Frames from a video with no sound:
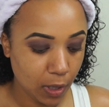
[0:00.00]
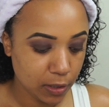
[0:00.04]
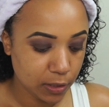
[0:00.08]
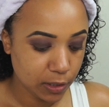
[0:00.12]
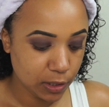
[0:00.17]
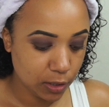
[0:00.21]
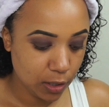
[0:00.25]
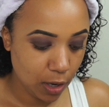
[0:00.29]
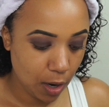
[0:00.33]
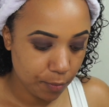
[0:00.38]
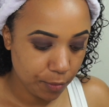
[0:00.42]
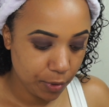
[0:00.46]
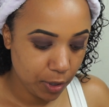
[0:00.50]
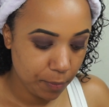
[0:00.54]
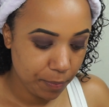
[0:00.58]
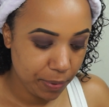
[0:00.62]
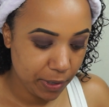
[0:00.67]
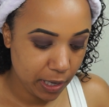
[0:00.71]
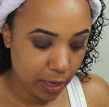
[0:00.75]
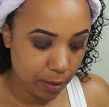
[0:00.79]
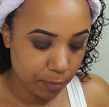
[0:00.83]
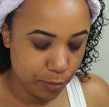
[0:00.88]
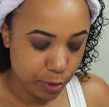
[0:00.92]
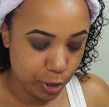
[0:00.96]
So now I'm gonna
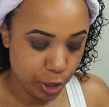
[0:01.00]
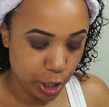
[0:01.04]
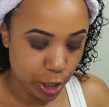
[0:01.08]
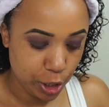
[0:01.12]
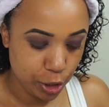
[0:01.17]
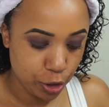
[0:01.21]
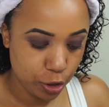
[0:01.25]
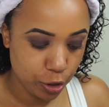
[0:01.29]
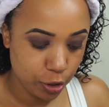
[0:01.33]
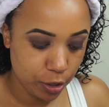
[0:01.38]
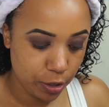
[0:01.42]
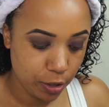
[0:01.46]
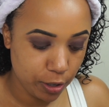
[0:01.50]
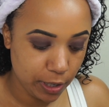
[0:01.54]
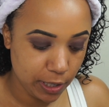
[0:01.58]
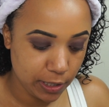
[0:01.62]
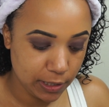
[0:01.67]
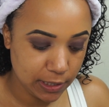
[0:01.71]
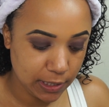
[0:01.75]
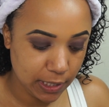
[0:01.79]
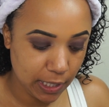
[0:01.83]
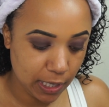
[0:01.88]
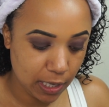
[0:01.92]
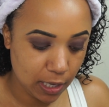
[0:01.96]
pick up ginger.
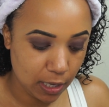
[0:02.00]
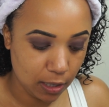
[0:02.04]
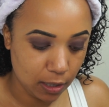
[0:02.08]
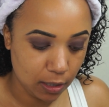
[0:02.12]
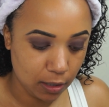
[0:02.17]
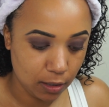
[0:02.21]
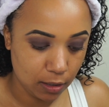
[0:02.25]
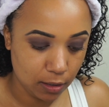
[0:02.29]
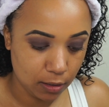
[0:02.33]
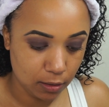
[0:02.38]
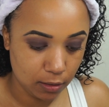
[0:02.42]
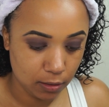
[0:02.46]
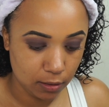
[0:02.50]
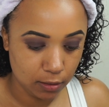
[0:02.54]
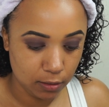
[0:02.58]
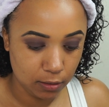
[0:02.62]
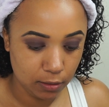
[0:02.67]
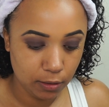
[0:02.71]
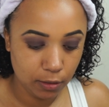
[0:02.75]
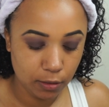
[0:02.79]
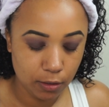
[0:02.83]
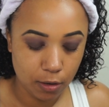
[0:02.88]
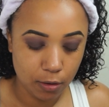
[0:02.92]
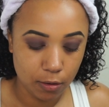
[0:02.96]
It's like a,
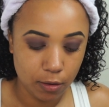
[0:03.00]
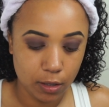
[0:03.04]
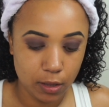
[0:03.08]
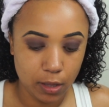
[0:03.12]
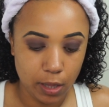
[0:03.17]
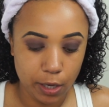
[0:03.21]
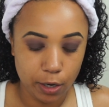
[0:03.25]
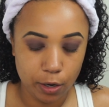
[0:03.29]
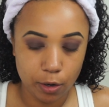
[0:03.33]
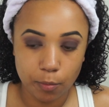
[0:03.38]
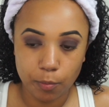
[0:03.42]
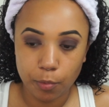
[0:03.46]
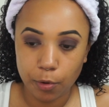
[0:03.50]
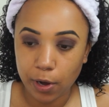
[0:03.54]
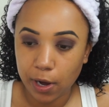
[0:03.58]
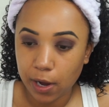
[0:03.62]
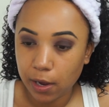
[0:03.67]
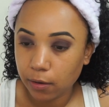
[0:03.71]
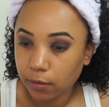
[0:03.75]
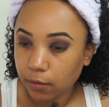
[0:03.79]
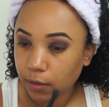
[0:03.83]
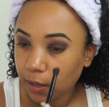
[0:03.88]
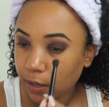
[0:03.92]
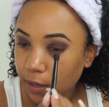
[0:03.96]
you know, a lighter
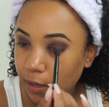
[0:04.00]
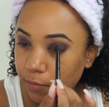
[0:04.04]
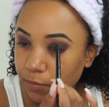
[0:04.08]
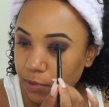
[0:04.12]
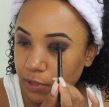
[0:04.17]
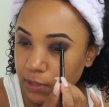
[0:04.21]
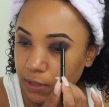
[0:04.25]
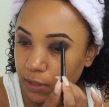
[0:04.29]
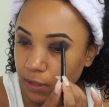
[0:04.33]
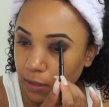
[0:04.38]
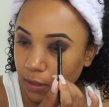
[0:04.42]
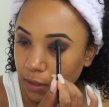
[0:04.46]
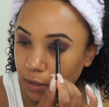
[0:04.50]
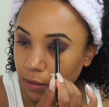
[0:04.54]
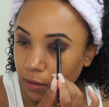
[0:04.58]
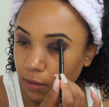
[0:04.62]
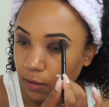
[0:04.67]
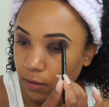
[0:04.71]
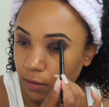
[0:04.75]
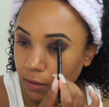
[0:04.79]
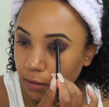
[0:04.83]
brown, and I'm just gonna